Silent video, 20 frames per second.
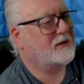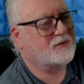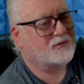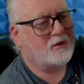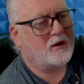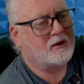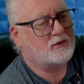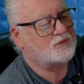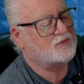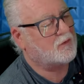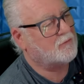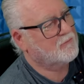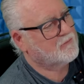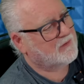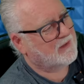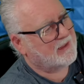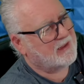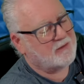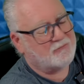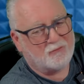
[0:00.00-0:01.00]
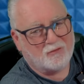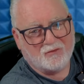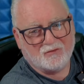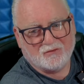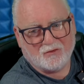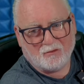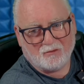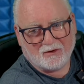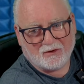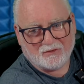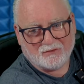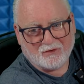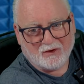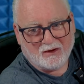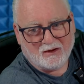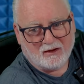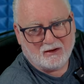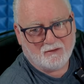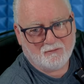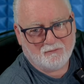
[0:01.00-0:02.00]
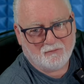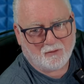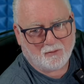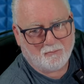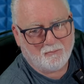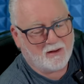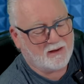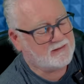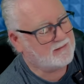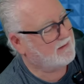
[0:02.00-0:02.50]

so that's obviously headphone sockets for big